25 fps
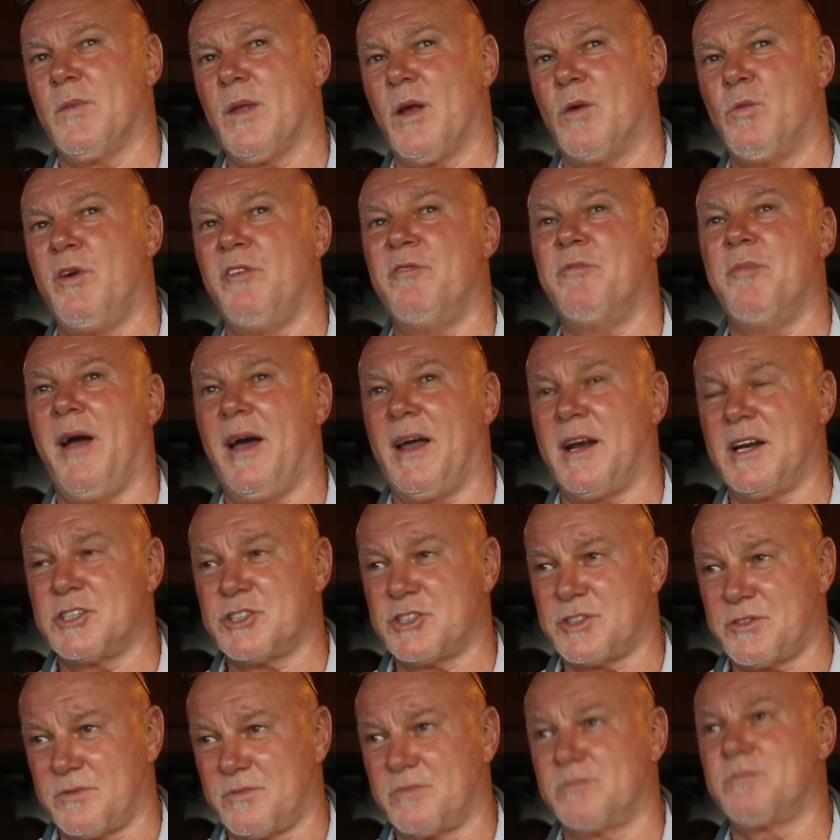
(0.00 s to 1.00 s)
We've
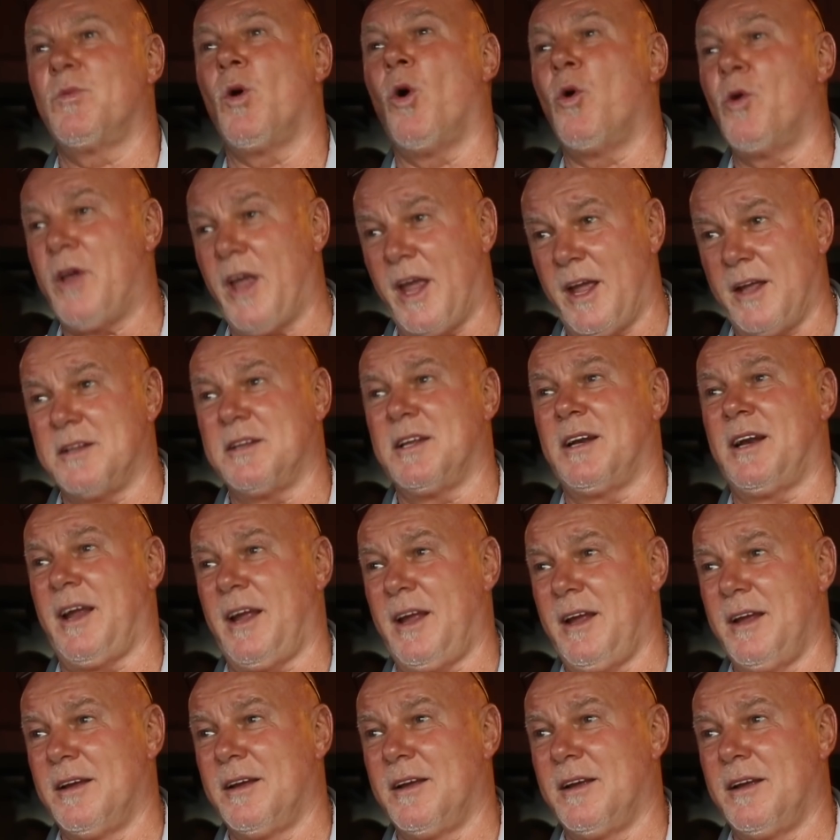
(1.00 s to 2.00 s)
managed okay
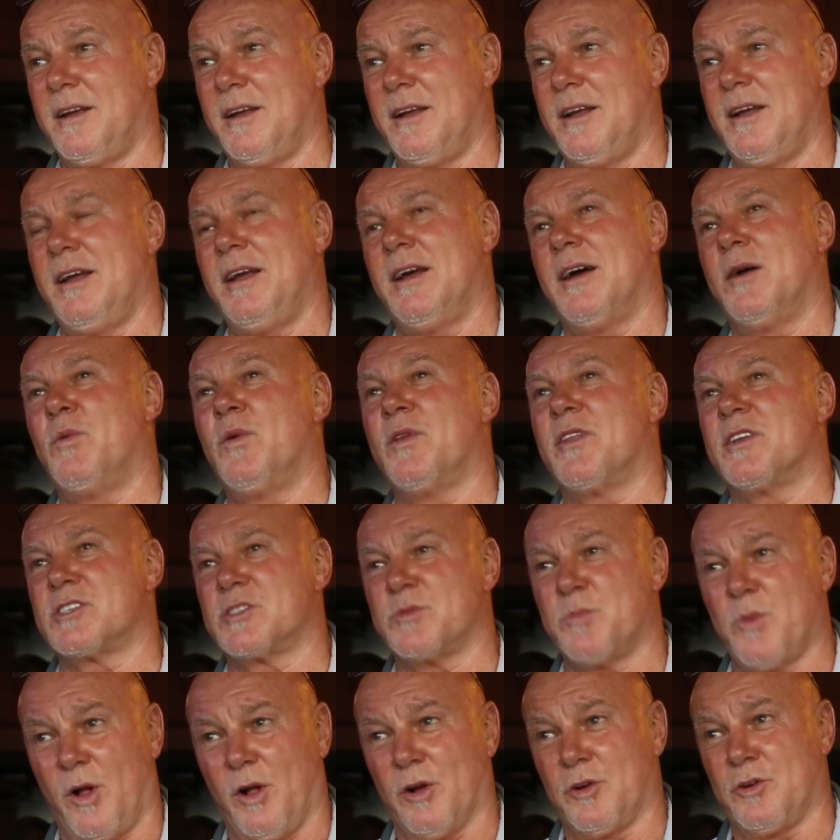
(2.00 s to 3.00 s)
today with a
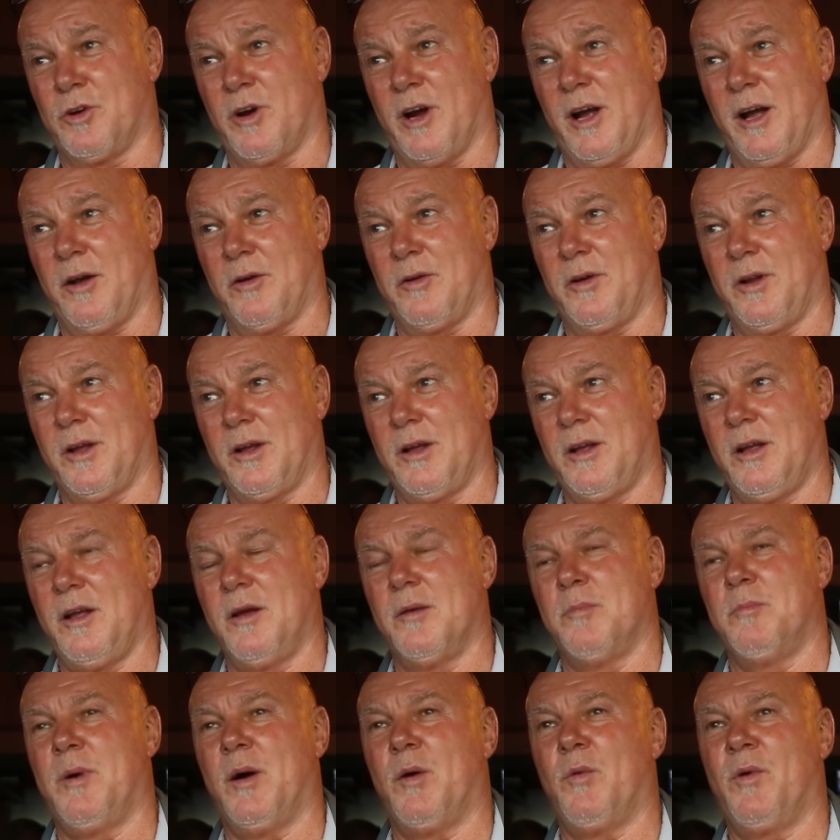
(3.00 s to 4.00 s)
small crowd.
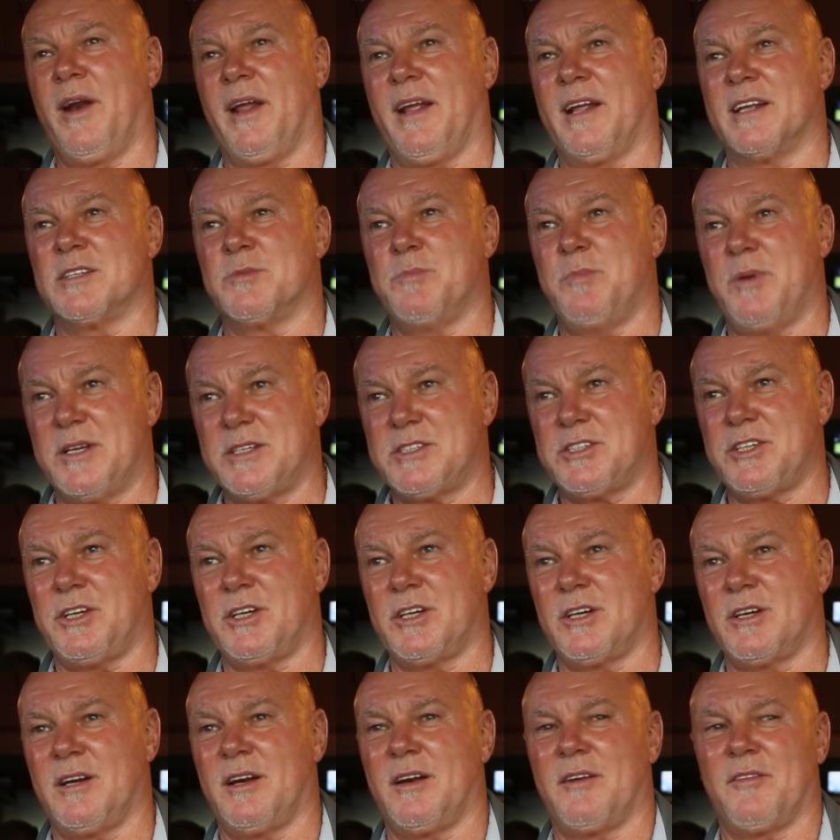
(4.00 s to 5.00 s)
But when it gets
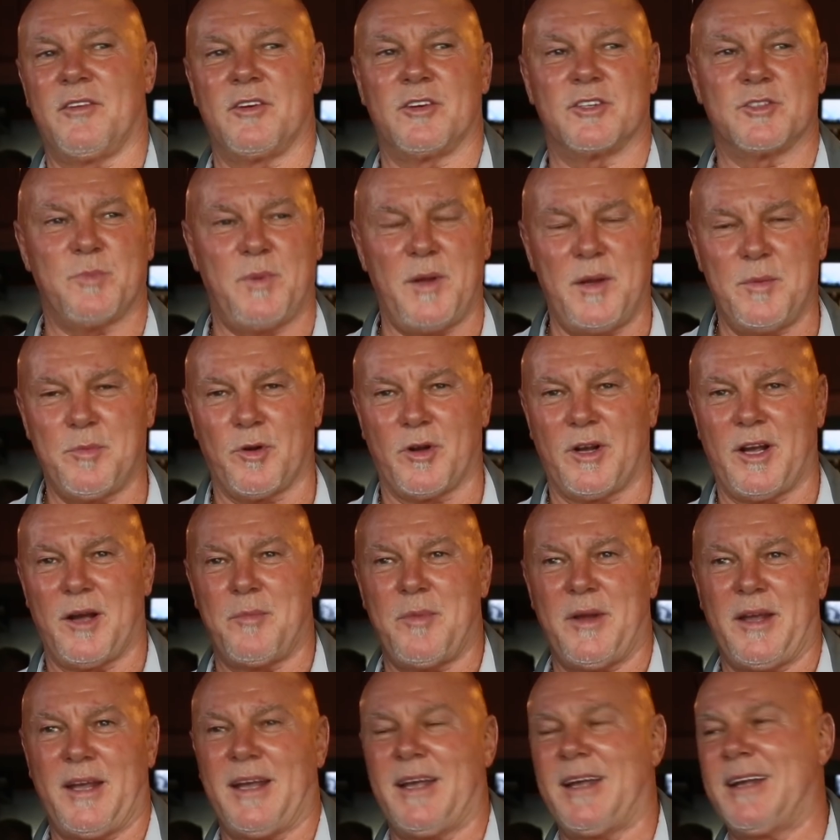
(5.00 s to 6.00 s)
busier and there's people
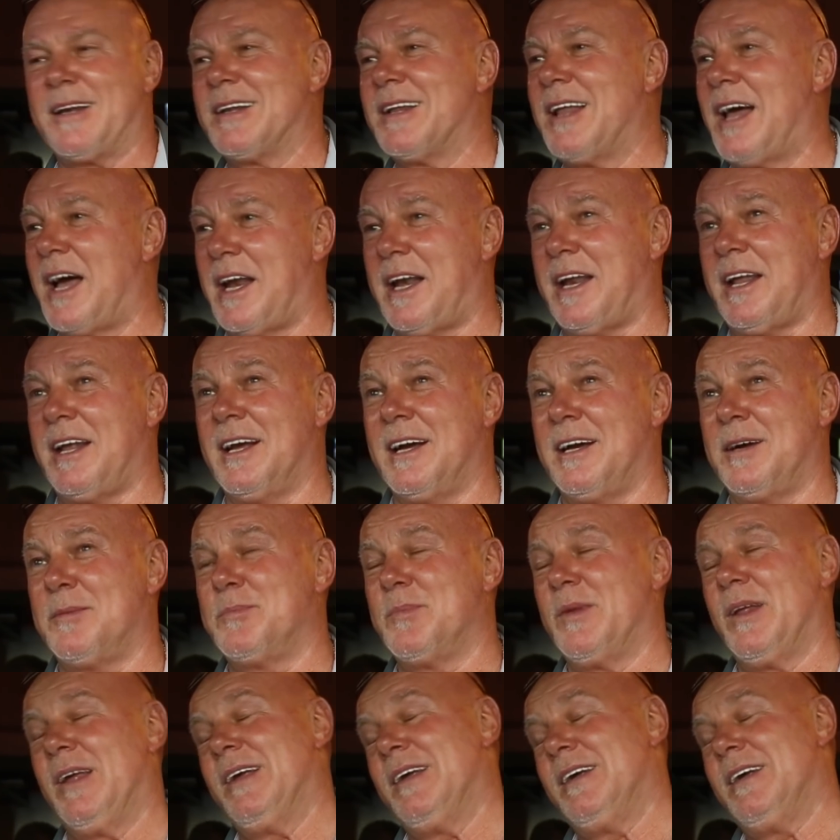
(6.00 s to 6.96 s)
coming in, lining up,